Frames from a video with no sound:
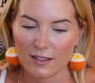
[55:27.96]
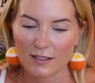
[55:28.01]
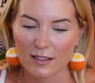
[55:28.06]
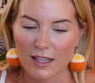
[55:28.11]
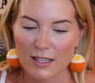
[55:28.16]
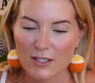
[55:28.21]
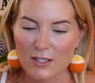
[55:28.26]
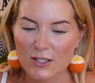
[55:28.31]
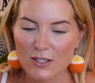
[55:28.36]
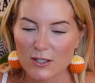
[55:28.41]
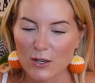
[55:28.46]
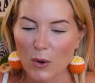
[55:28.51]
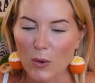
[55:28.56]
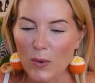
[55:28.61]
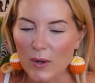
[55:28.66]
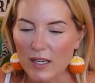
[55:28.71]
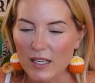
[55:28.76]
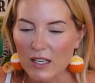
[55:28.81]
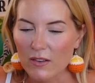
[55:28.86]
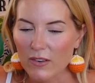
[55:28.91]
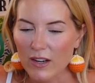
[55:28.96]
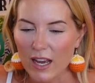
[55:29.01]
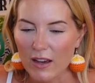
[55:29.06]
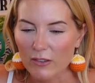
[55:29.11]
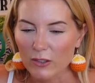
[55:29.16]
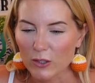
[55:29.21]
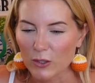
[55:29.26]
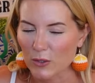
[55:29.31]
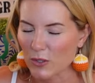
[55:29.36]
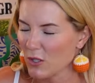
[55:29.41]
that don't even have
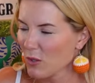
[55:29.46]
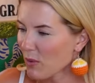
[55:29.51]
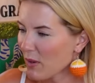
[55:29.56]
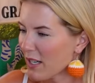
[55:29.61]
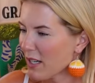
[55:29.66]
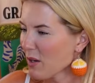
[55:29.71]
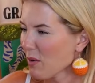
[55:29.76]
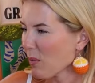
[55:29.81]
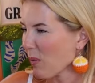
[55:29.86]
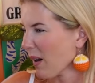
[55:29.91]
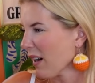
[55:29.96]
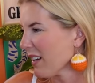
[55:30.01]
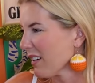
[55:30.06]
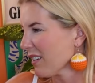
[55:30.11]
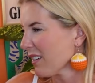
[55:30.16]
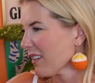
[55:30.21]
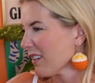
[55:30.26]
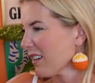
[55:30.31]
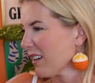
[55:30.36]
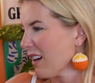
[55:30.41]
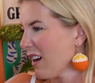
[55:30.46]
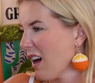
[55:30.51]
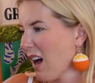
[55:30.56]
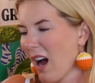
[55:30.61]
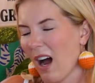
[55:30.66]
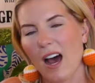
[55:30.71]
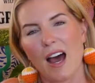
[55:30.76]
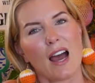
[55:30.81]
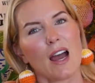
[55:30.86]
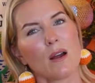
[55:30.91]
a clue? Do you want to know what?
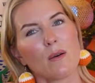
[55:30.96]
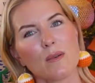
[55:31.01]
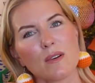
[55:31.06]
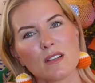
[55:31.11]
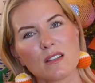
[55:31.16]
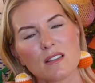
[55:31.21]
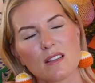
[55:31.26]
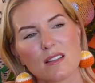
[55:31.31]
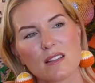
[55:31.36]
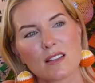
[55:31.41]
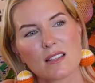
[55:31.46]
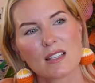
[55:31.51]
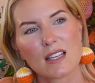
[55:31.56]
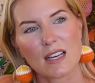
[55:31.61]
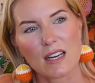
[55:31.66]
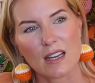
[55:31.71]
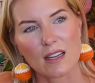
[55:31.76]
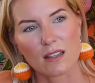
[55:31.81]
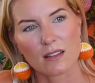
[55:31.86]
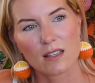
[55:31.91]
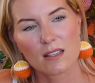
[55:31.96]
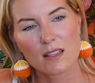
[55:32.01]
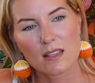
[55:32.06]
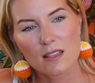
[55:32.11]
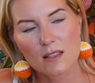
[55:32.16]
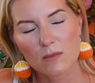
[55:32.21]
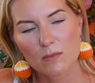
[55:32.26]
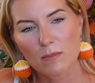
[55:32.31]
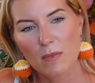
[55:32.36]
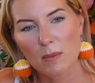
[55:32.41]
I was sitting,
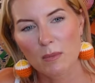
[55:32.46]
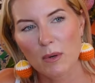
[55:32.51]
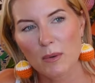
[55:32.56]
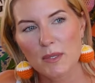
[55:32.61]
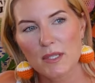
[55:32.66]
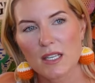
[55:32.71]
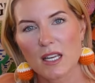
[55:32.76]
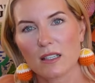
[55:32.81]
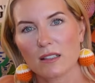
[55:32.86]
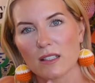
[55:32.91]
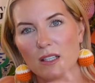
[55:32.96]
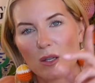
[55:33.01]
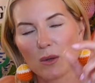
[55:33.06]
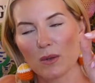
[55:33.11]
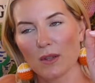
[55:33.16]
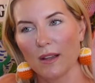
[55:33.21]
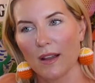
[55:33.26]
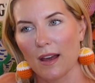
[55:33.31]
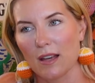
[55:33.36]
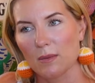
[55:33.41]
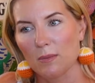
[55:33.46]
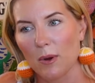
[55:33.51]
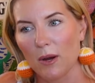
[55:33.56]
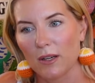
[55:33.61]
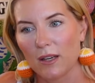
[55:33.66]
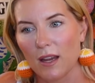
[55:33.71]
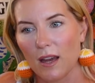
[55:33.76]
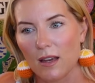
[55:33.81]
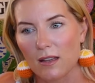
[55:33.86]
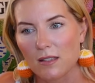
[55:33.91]
remember I was telling you in the last
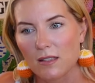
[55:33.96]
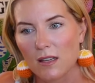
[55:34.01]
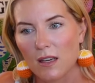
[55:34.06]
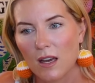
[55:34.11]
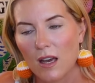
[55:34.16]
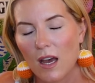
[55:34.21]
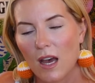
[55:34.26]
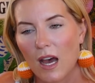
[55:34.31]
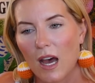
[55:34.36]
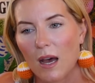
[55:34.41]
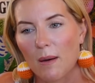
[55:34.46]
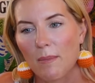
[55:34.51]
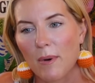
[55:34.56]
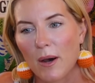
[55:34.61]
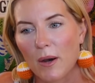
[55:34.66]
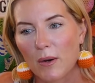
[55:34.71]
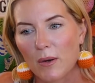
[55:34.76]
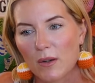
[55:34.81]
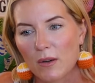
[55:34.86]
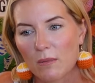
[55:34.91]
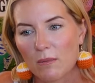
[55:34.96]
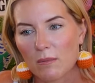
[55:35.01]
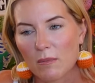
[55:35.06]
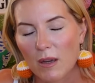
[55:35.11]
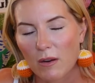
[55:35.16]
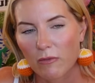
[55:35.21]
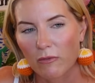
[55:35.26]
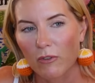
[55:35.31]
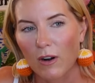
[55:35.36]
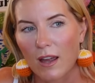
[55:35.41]
podcast about
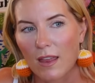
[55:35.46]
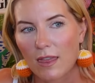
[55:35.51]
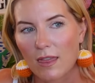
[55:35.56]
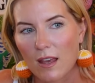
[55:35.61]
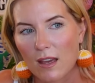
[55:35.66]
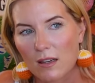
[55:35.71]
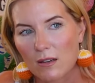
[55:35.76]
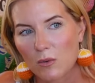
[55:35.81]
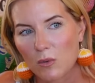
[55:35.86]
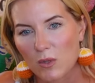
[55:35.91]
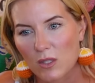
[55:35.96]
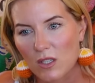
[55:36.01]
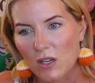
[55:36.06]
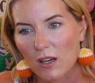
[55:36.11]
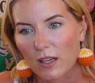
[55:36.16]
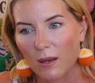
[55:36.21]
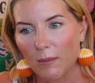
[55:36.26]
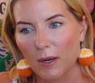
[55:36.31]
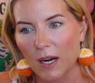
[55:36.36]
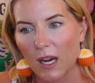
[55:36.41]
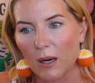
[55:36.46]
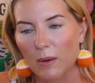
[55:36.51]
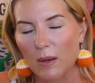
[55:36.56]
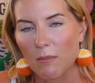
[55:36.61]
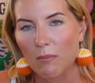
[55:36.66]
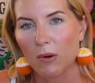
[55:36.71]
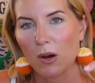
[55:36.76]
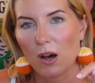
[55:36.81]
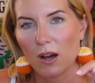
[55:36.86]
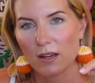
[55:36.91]
my friend that was talking about how he
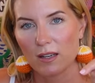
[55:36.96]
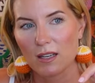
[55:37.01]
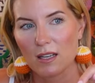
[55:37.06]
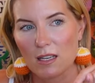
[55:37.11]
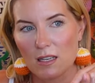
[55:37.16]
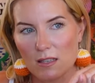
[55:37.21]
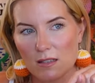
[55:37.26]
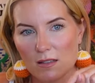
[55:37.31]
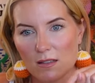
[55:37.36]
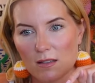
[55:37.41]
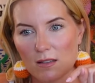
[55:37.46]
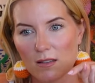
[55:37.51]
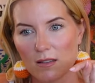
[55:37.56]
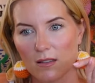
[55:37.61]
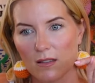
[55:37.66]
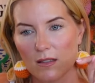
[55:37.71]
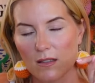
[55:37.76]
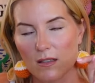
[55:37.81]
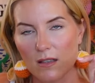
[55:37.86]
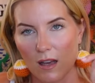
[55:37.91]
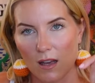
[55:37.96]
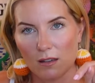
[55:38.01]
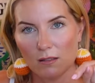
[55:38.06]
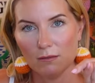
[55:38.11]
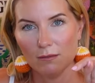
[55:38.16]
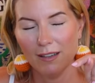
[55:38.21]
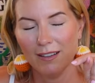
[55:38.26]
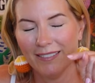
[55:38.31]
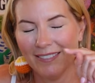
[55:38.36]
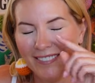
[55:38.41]
bought his son?